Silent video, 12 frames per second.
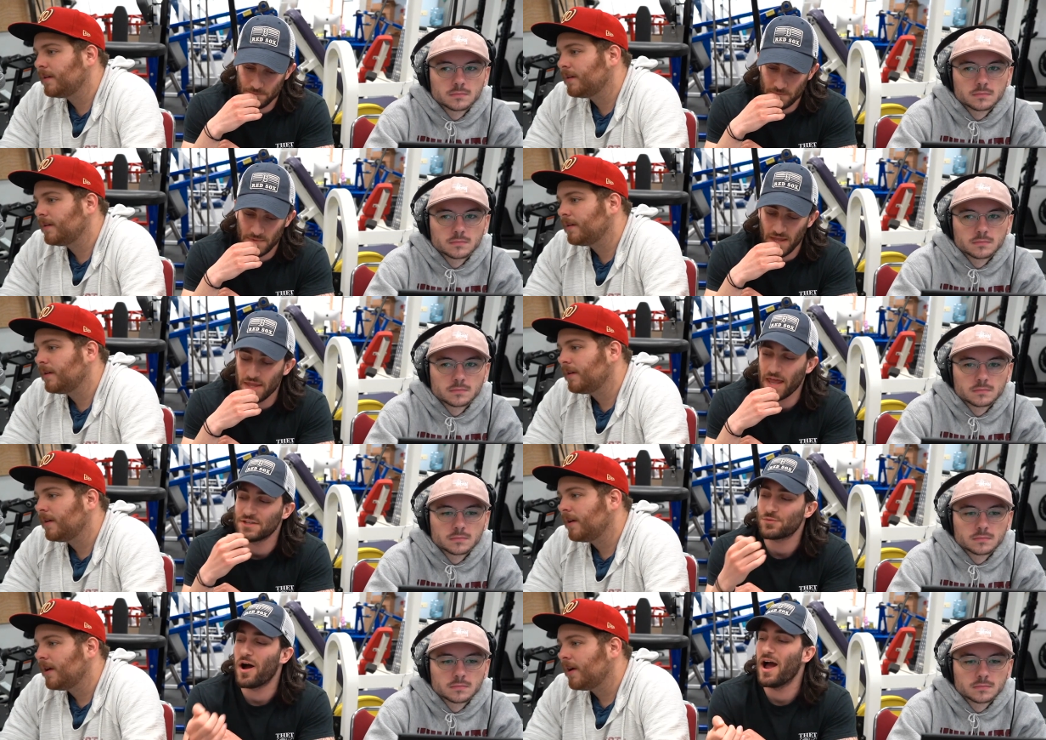Speaker 1: to win.
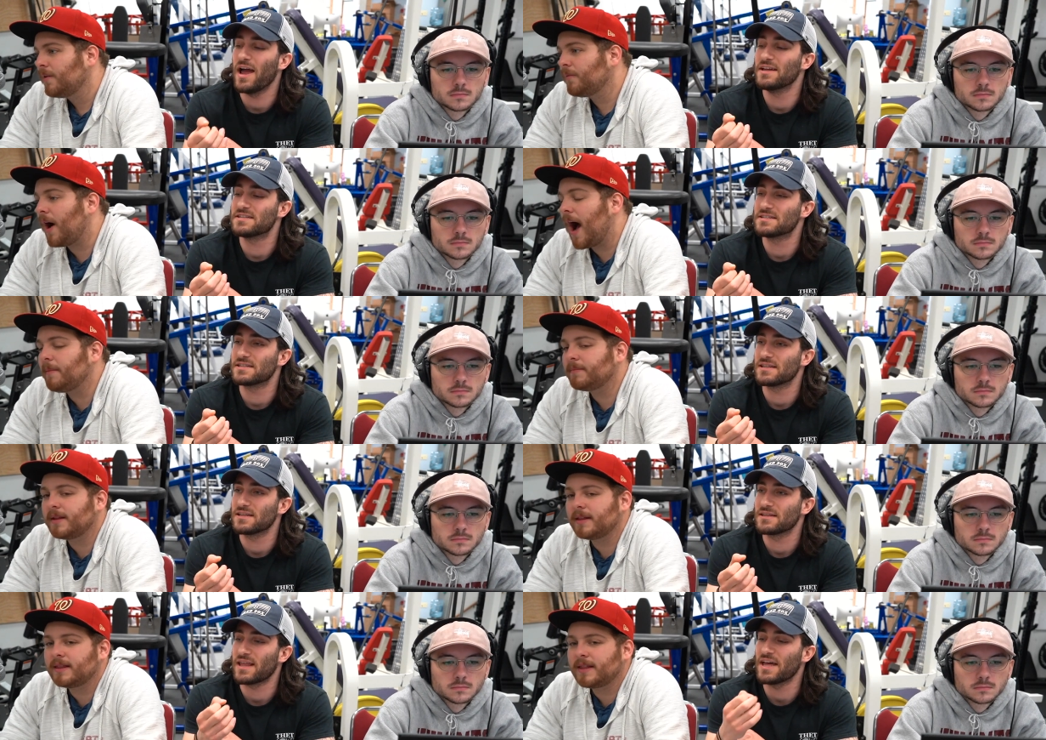That's why. I,
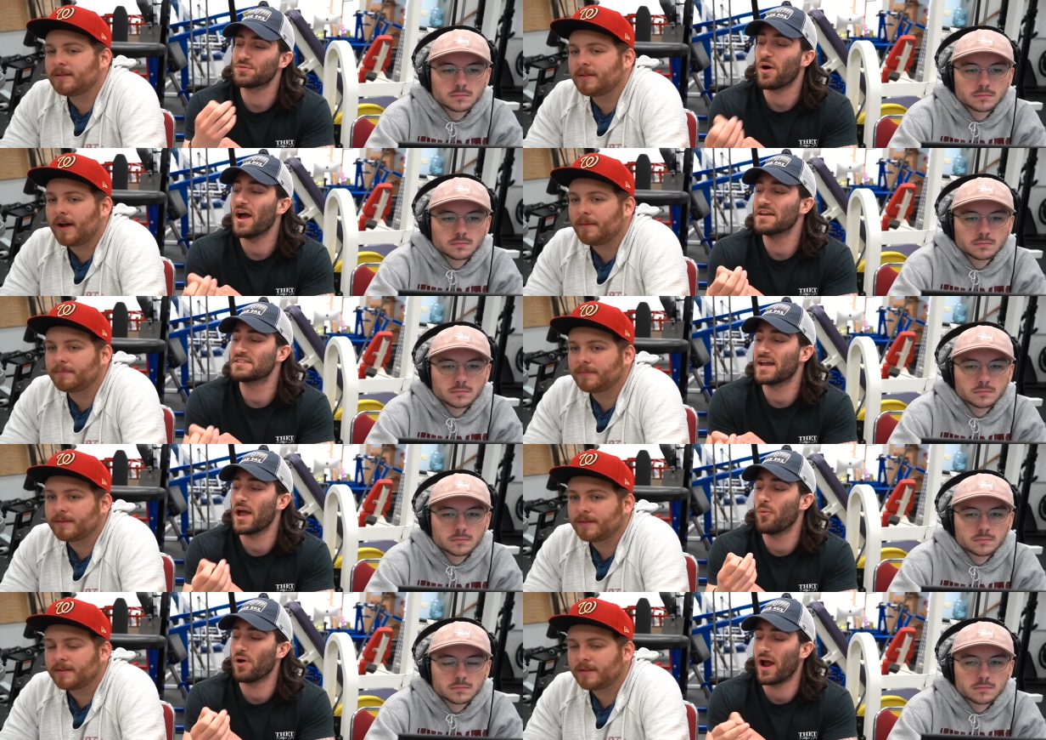well, that's why I say
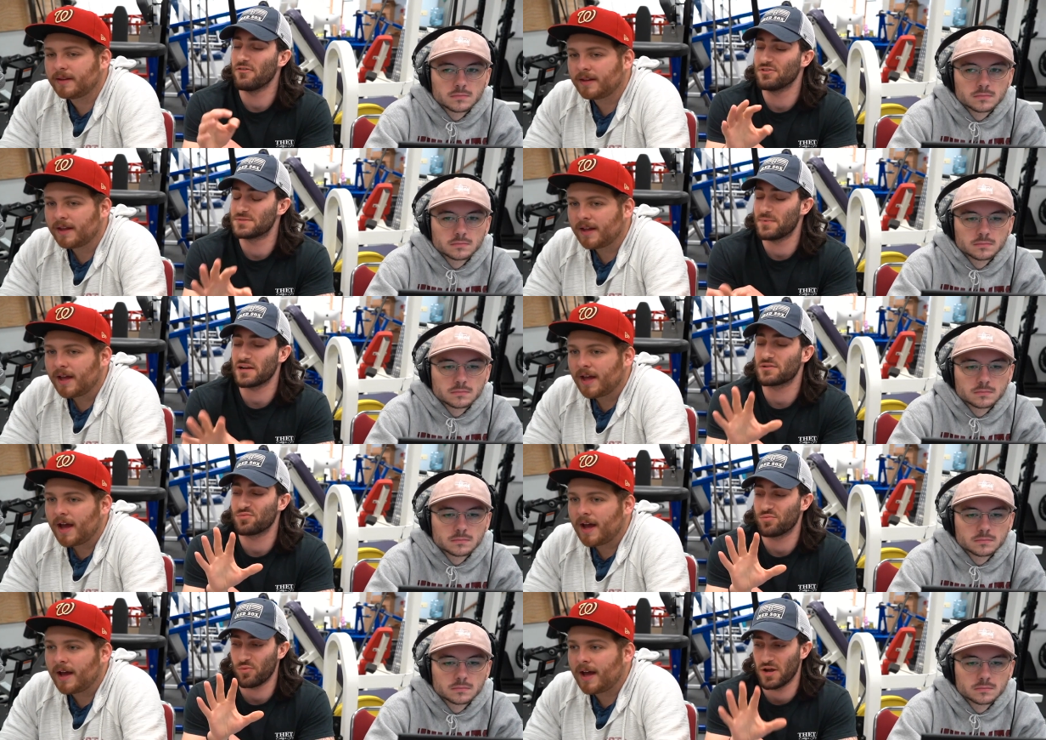I, I respect
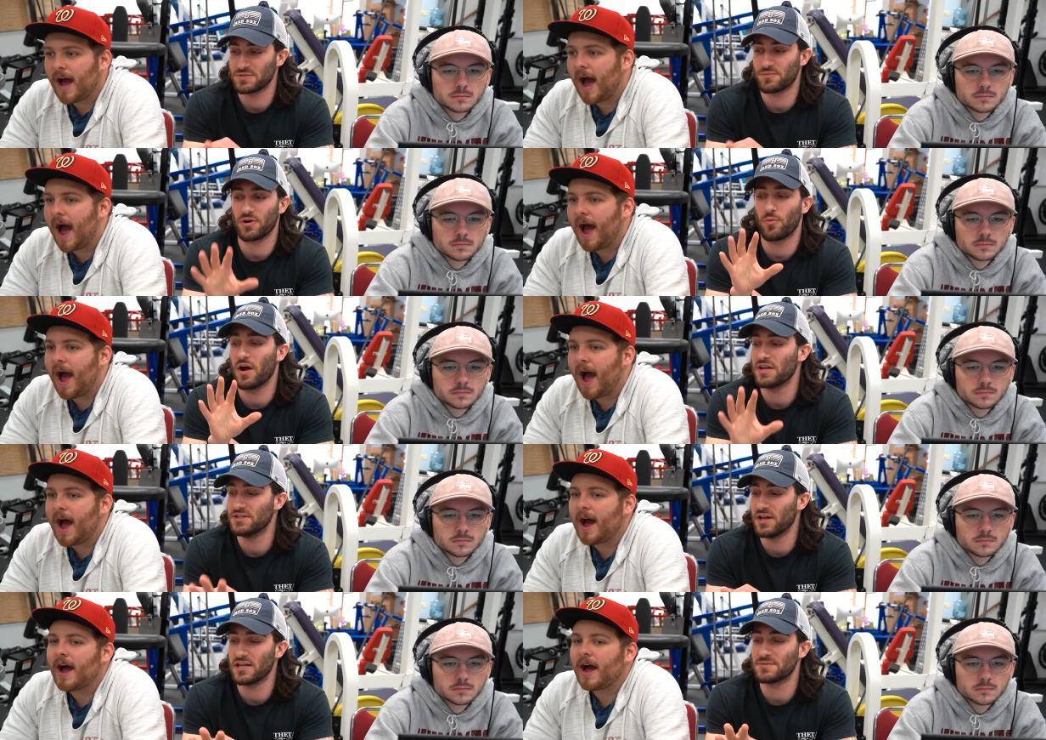Westbrook I, what
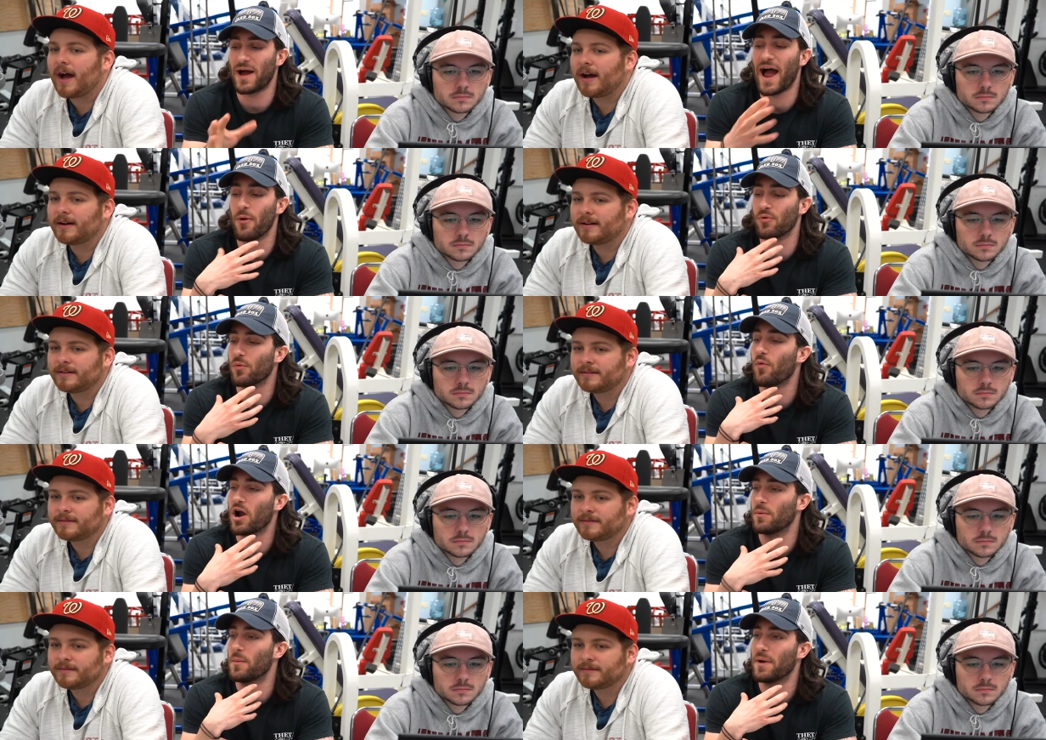he does, but I wouldn't
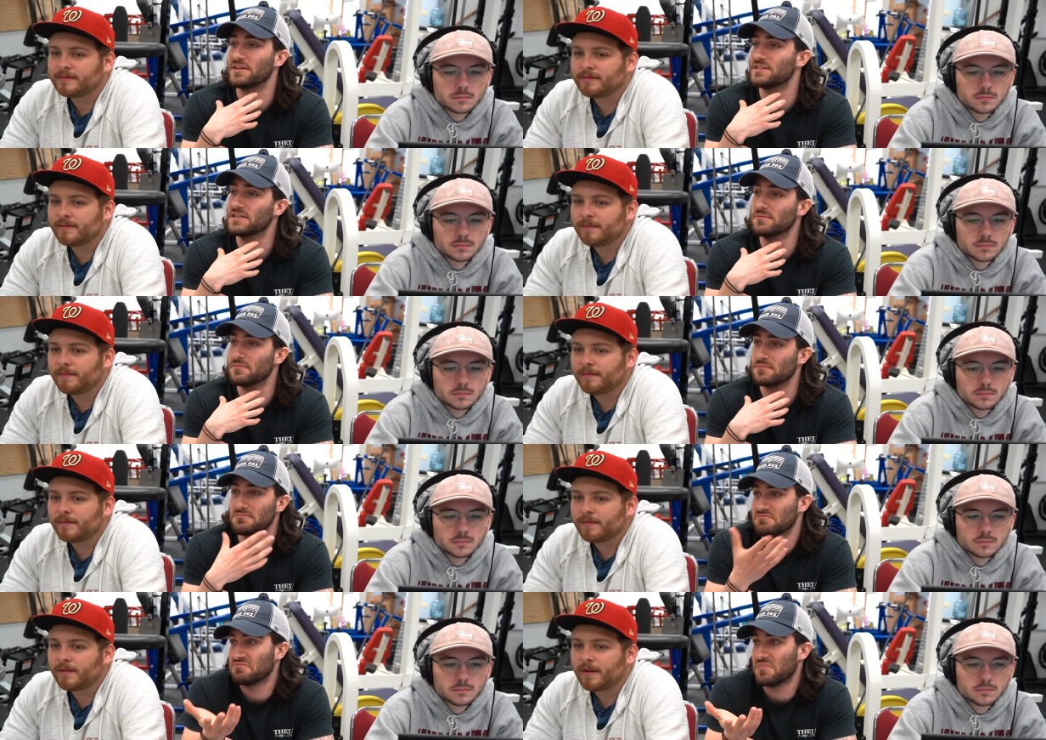want him on my team.
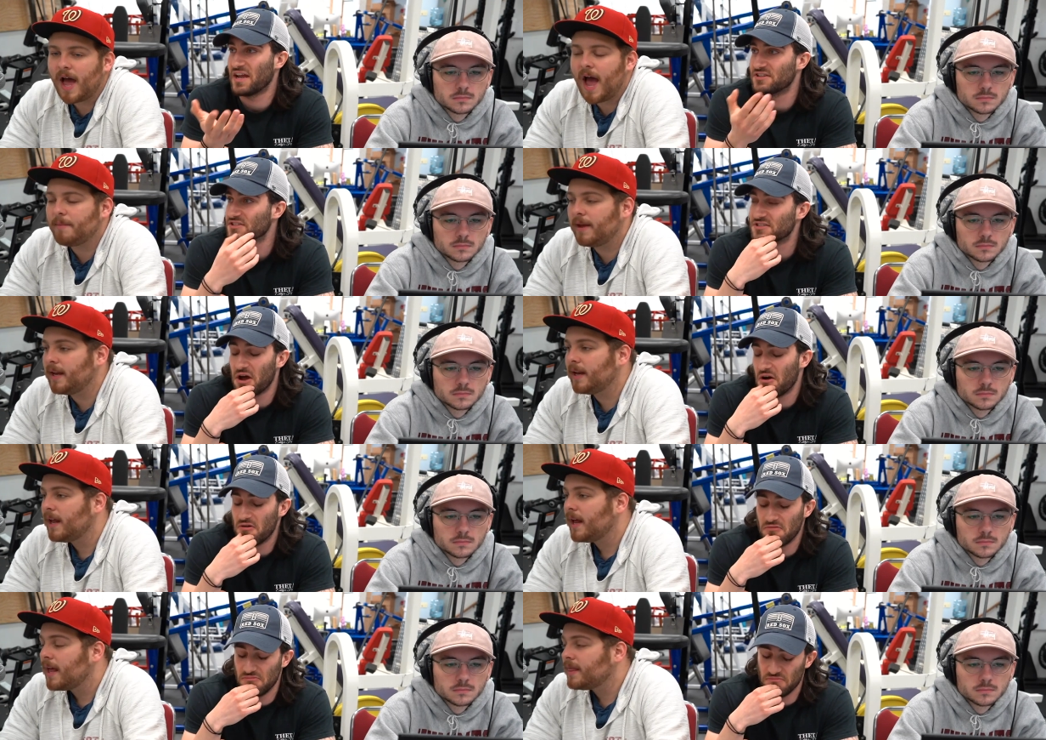
Speaker 2: I, I mean,
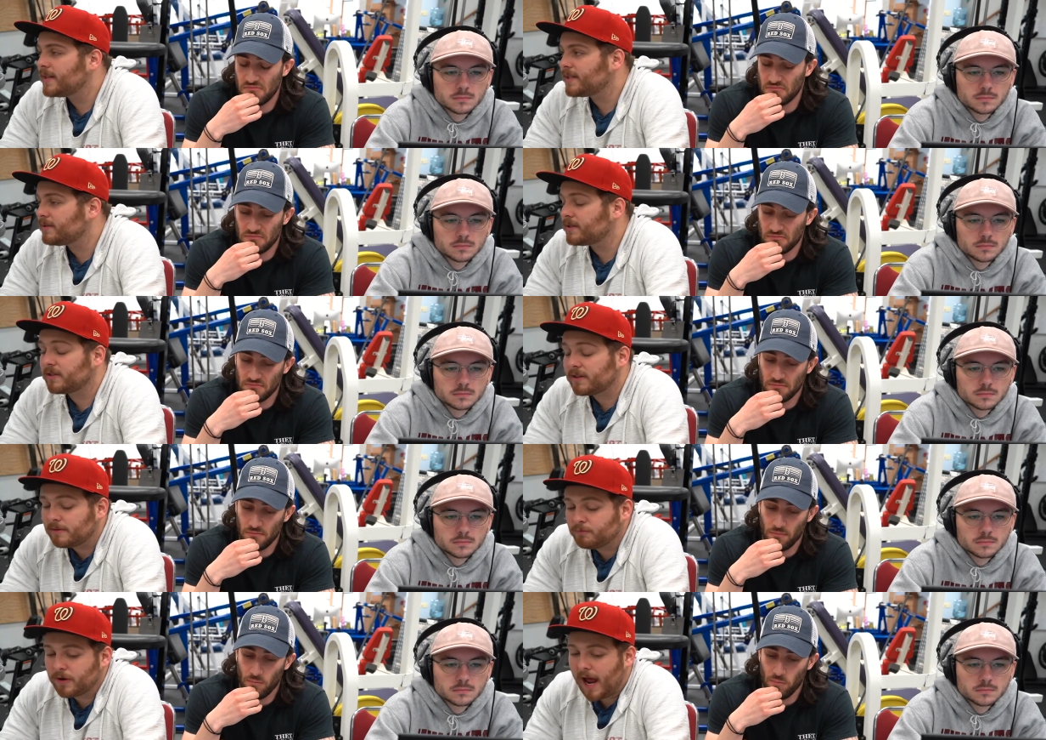don't. this is
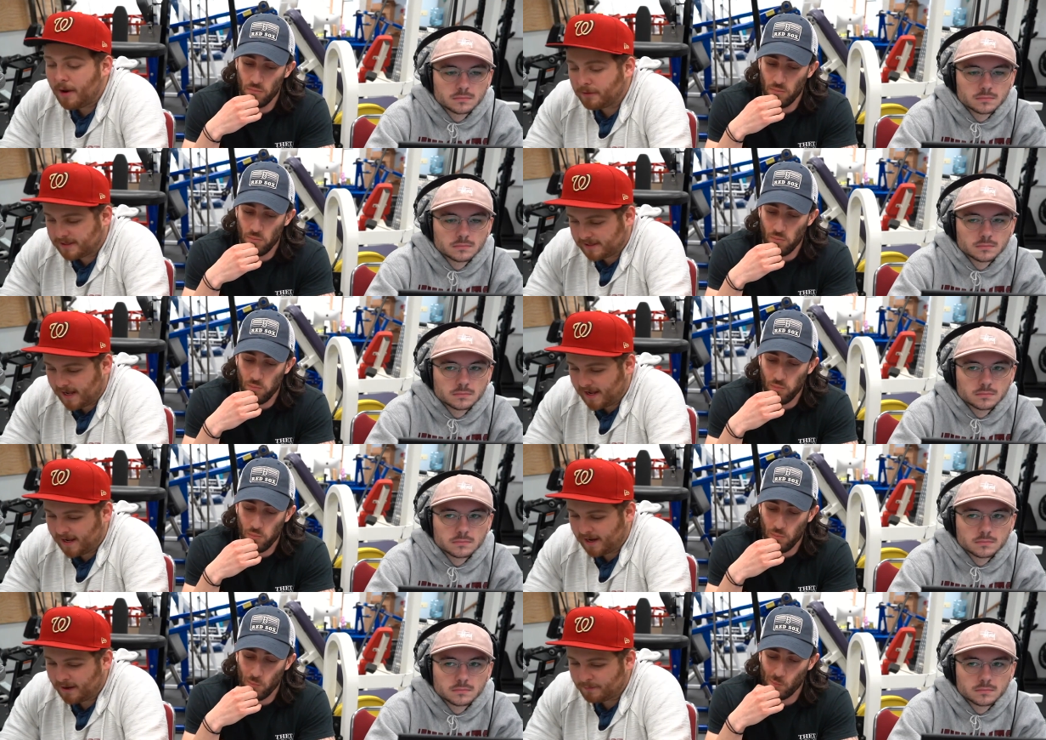what I was
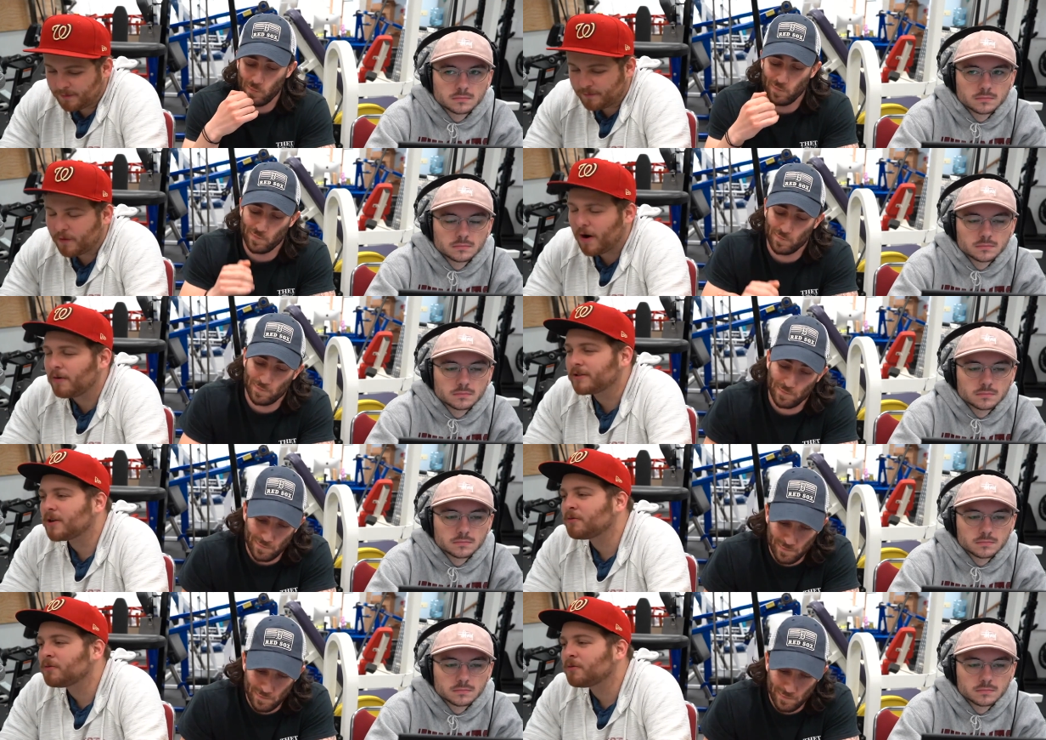saying before I was